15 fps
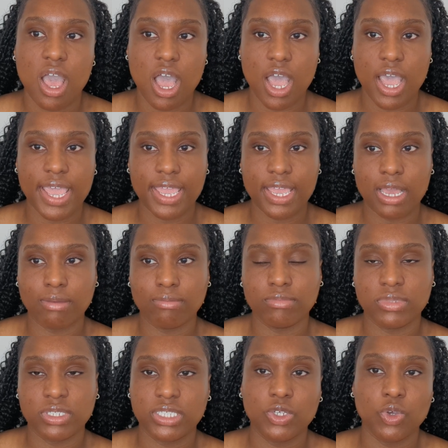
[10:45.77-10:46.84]
I
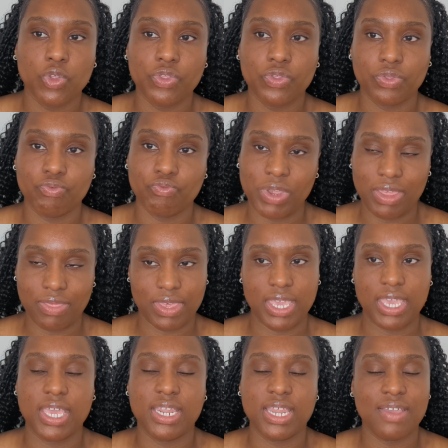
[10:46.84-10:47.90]
am still
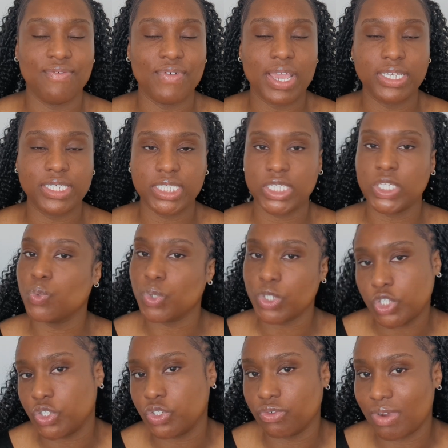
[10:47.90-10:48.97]
rethinking if I still
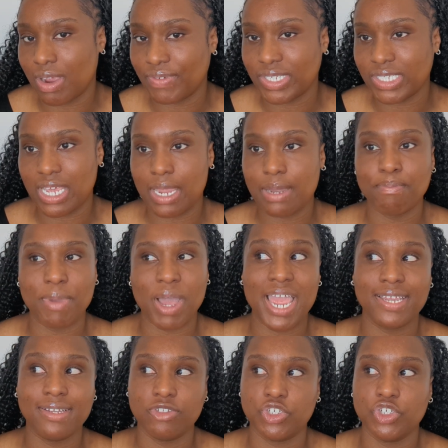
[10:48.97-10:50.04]
want to do graphic design, but
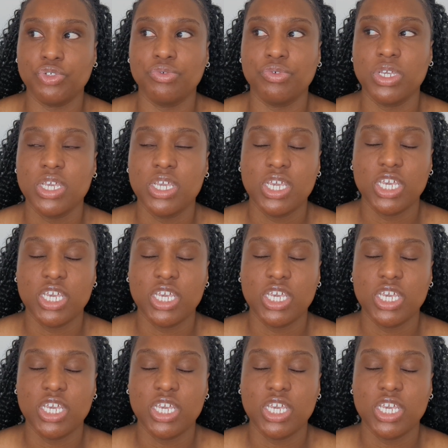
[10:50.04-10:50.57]
I do